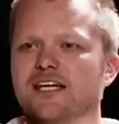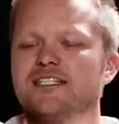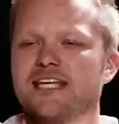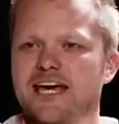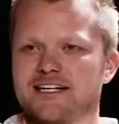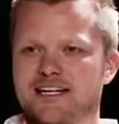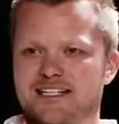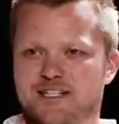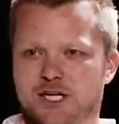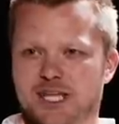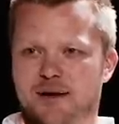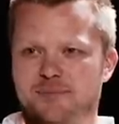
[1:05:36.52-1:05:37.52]
there? The is fact that, that is,
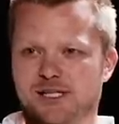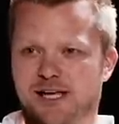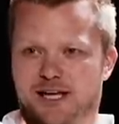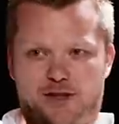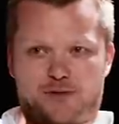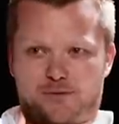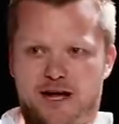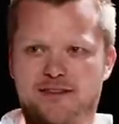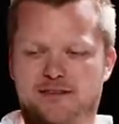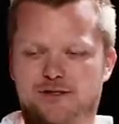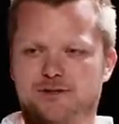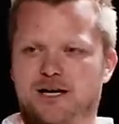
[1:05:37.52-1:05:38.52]
could that be like a
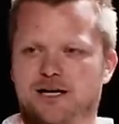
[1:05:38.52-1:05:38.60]
threat that you